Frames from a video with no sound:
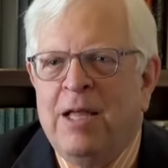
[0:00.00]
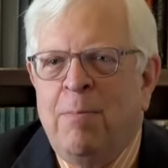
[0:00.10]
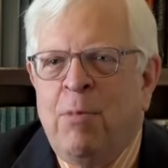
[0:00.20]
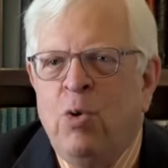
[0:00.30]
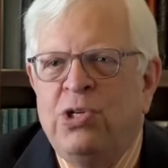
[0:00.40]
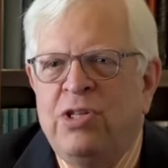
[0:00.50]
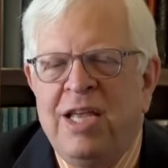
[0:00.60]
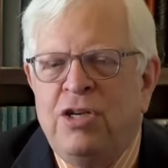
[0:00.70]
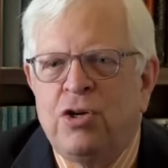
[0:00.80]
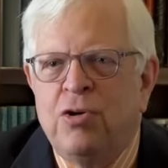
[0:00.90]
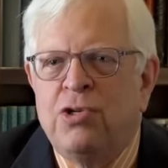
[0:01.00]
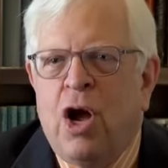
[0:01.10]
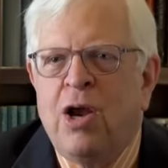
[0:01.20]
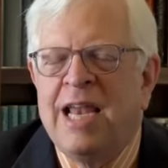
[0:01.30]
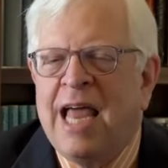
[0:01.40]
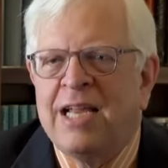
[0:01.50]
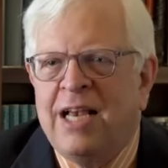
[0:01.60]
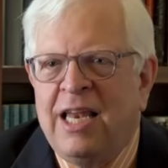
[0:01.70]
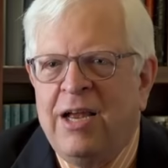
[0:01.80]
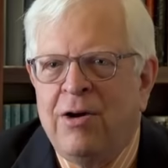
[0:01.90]
Most teachers are not
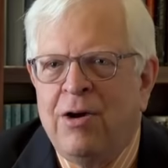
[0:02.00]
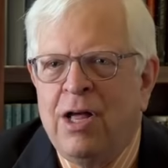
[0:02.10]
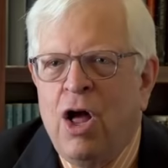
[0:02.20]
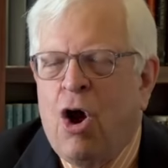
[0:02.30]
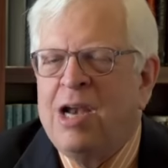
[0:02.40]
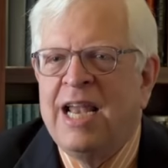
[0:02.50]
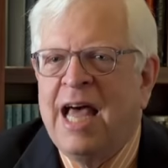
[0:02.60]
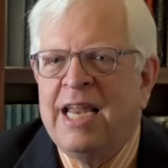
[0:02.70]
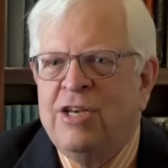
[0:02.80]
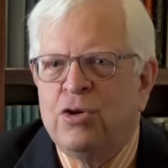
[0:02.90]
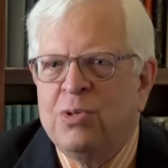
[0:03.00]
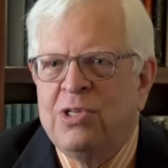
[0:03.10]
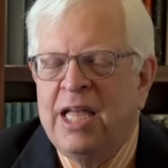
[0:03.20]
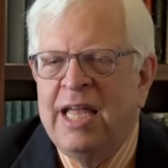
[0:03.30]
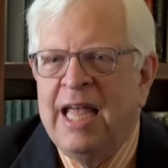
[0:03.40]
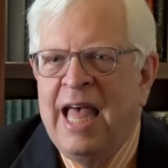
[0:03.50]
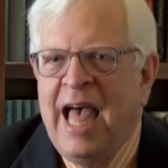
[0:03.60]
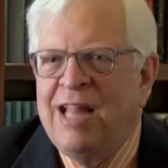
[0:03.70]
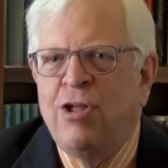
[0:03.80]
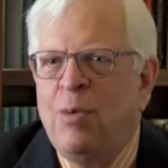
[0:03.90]
clear are not interesting
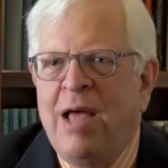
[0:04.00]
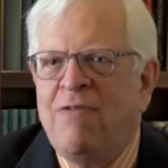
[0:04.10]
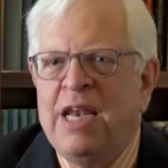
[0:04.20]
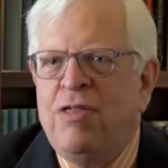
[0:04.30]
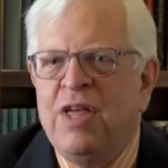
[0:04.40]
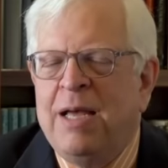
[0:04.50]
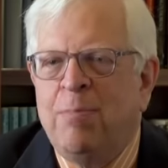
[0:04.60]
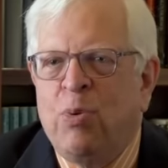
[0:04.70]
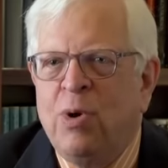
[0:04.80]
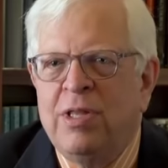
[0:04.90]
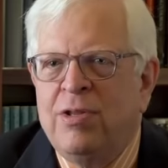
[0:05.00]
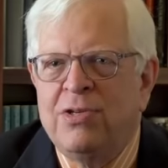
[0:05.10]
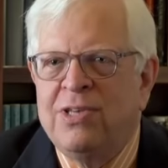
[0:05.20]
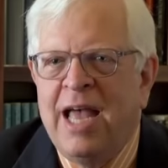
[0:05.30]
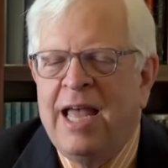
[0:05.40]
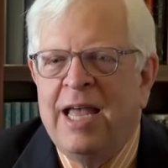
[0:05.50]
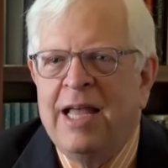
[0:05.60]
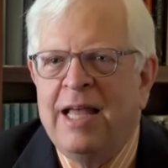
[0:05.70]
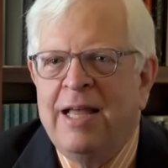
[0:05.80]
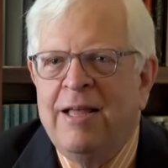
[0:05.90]
and don't have anything important to say.
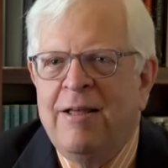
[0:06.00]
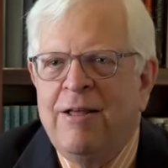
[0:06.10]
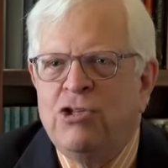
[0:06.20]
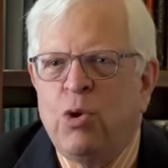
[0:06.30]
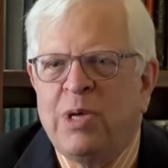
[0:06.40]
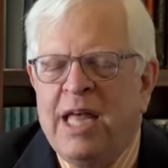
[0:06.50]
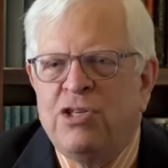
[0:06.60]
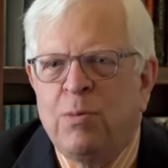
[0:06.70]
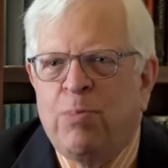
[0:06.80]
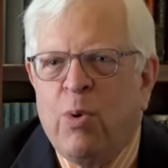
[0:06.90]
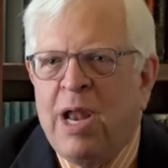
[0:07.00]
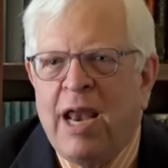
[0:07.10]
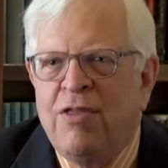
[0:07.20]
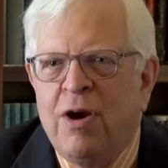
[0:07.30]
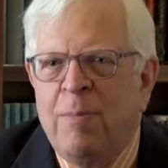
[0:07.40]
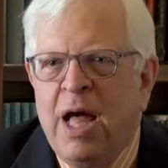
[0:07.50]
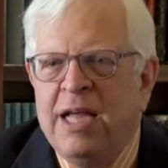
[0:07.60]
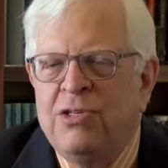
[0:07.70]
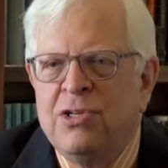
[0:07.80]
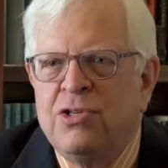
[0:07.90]
So kids are bored out of their
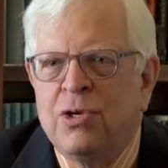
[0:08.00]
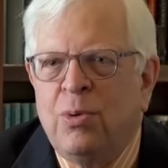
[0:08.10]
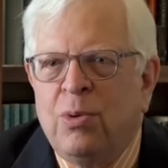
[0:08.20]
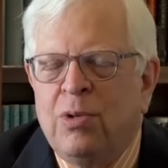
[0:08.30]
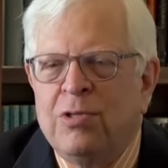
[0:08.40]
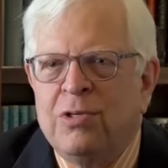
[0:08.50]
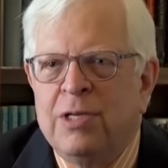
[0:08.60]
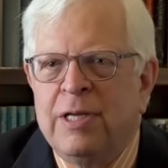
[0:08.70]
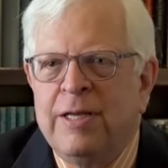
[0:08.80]
minds in schools.